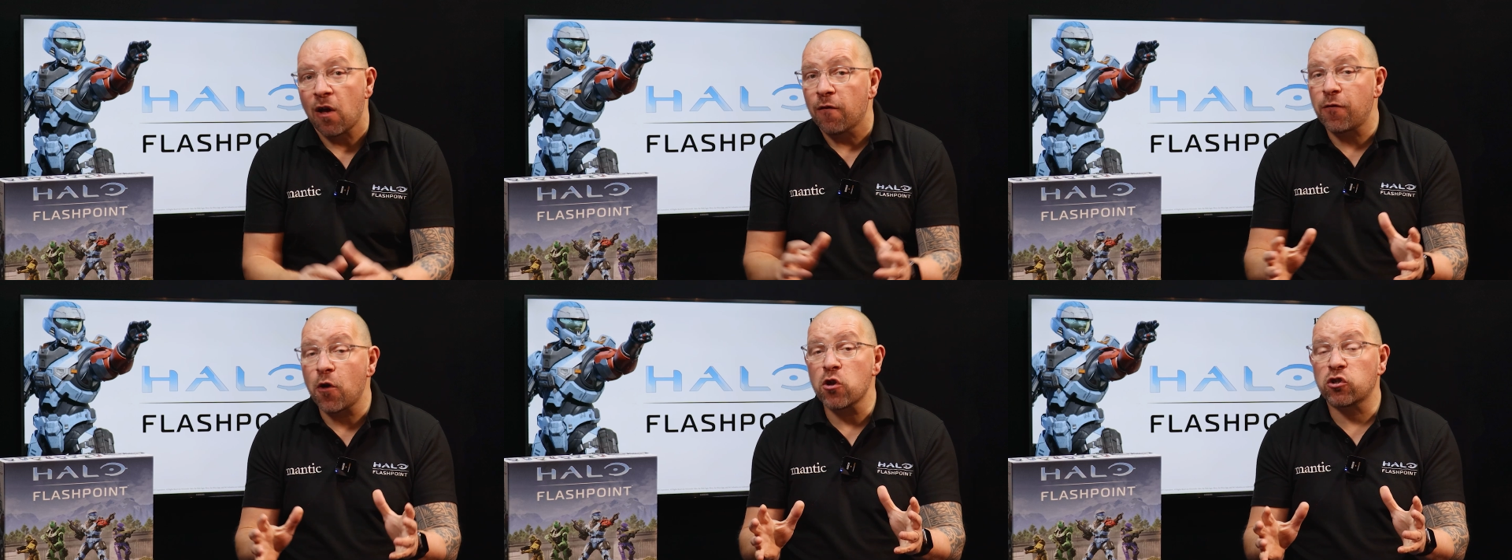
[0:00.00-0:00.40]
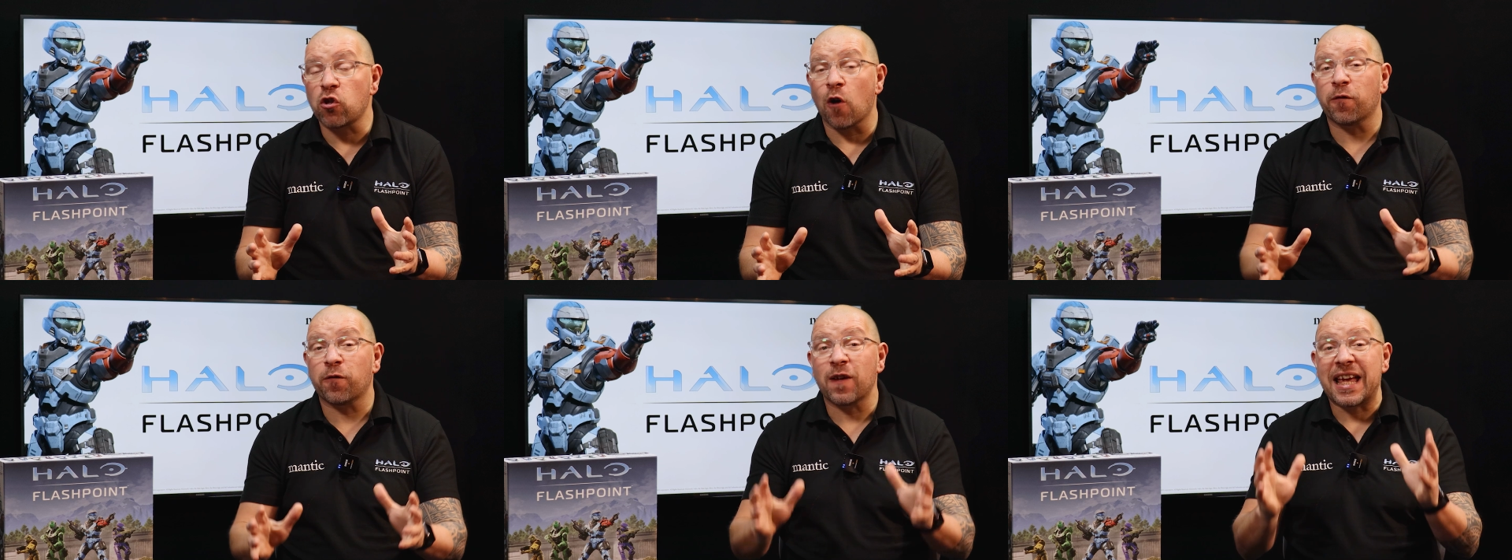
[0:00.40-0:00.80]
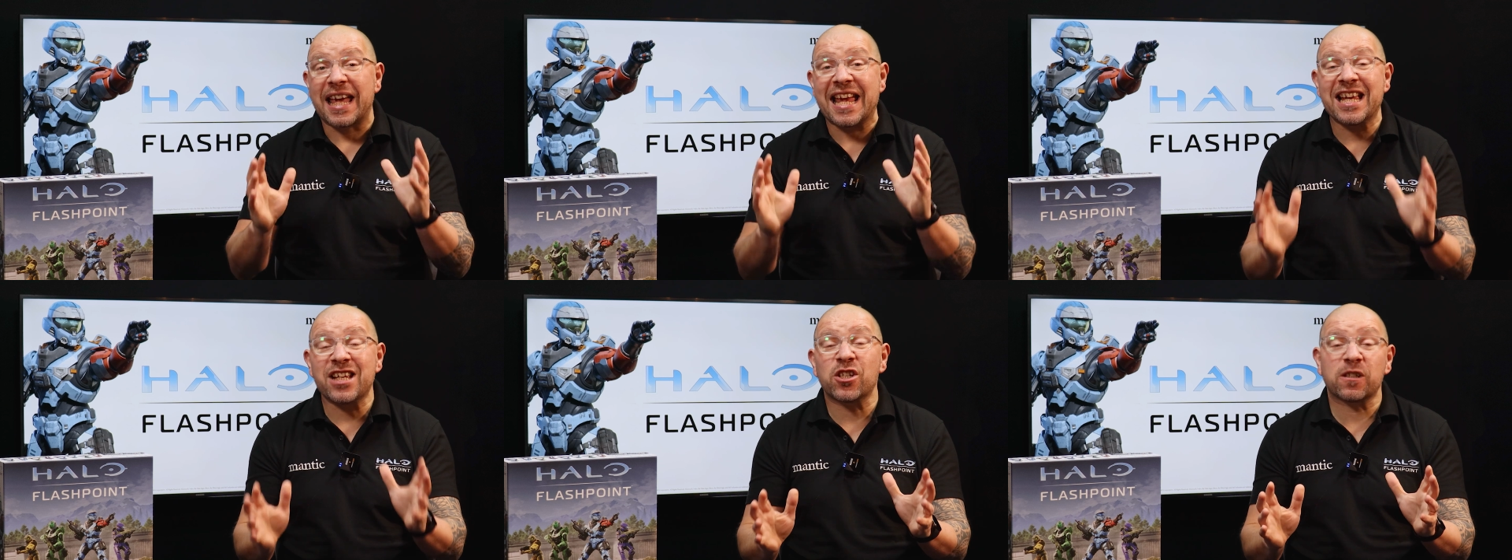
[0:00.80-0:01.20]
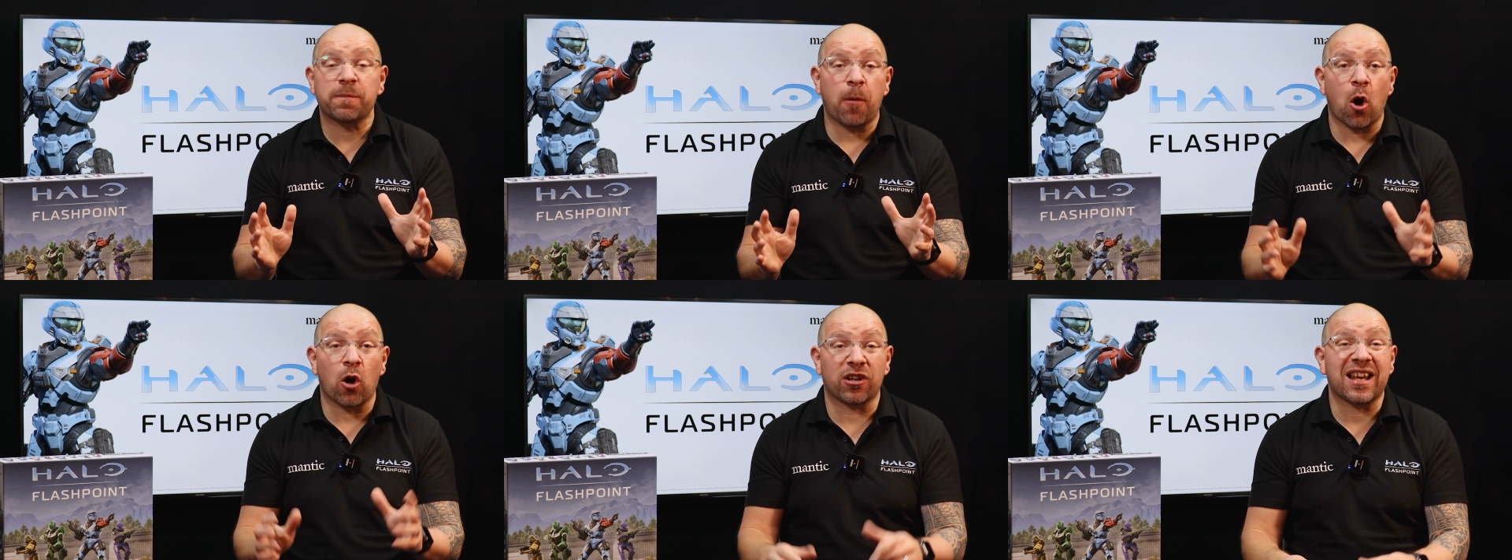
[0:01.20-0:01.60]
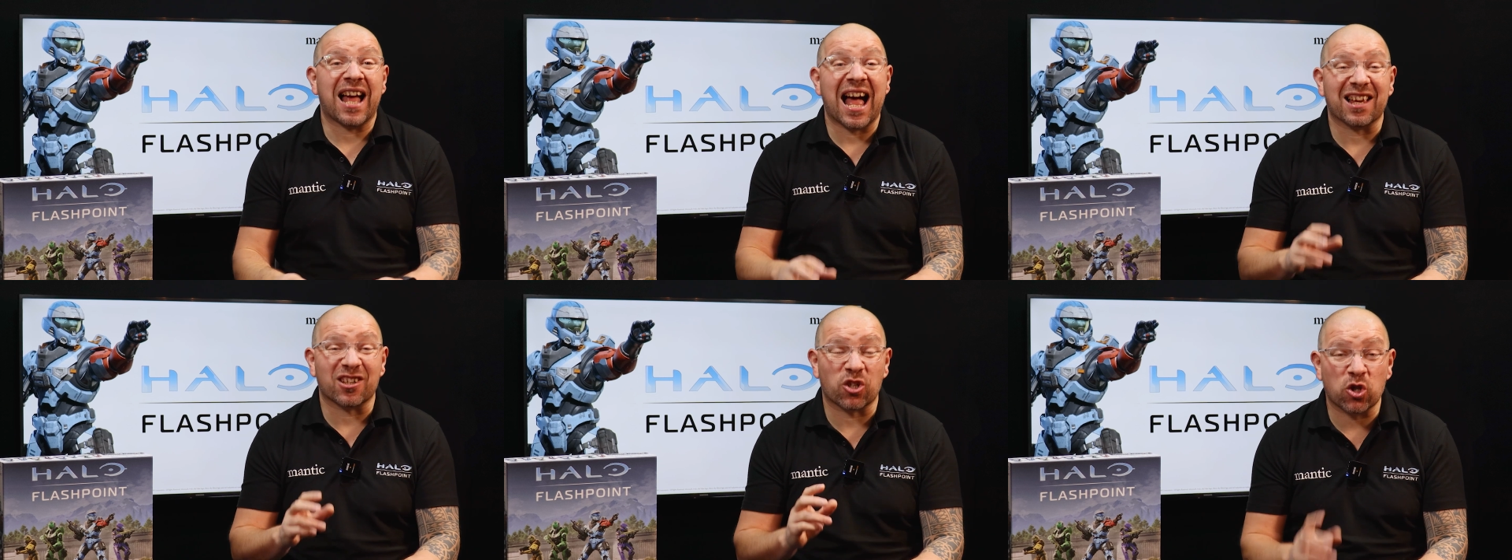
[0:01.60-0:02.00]
First off, each Spartan
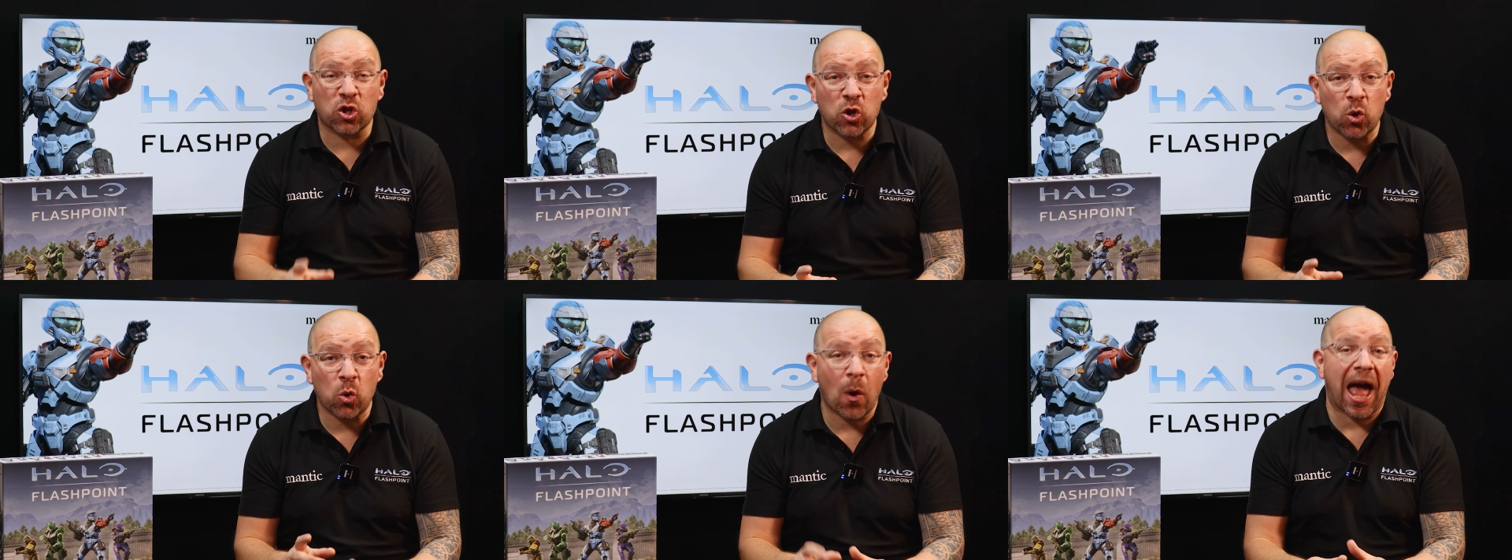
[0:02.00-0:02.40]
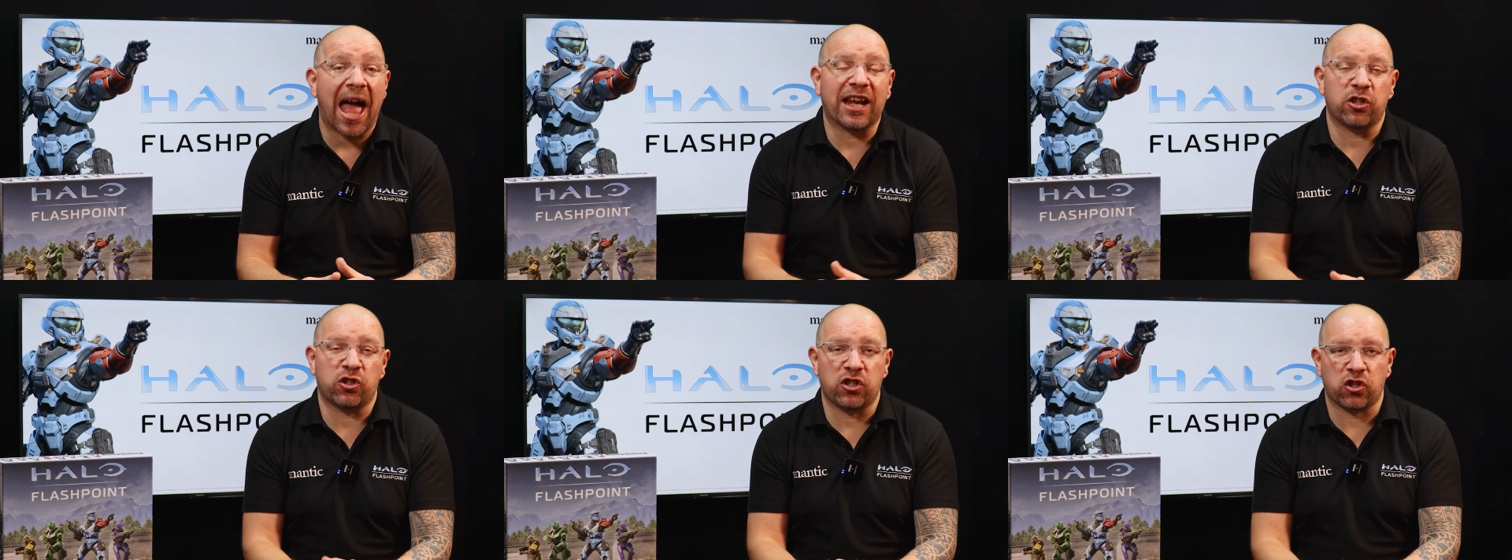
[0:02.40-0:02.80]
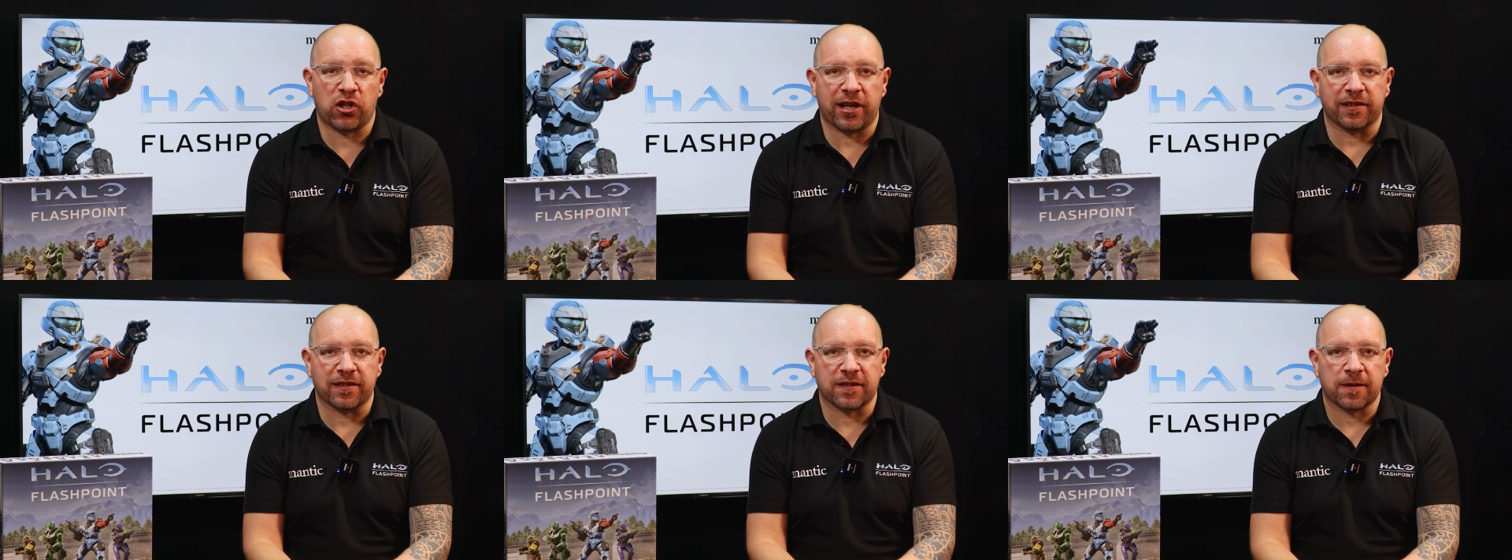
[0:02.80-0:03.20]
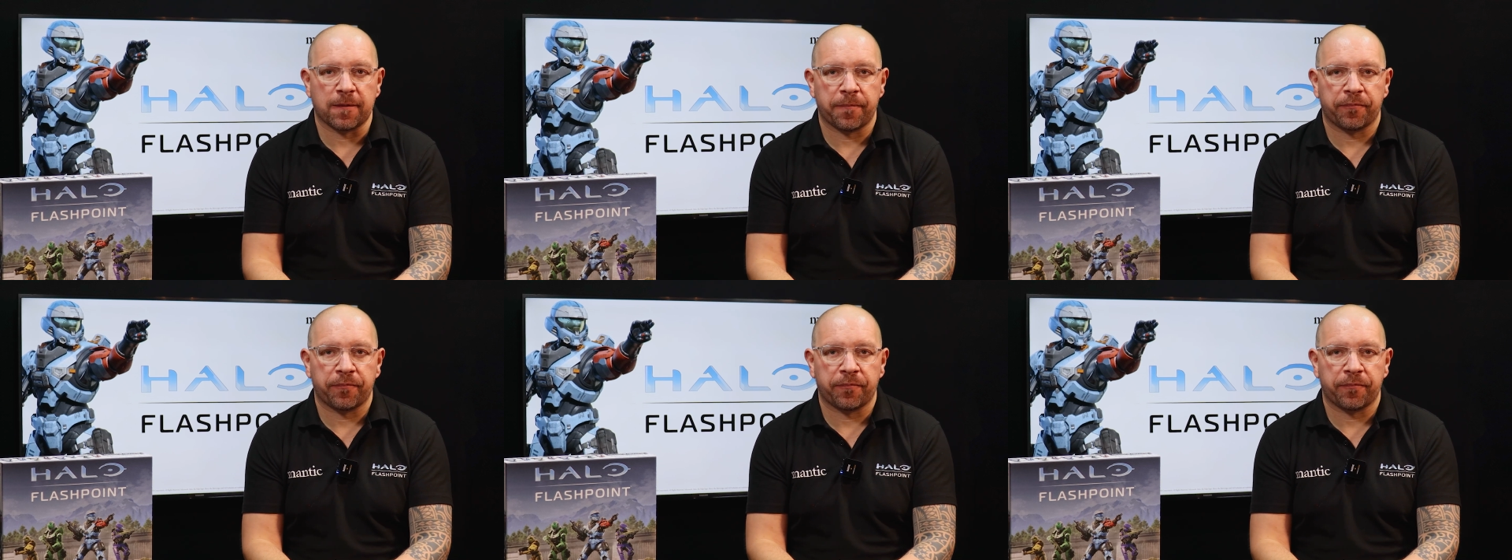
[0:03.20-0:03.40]
has 2 energy shields.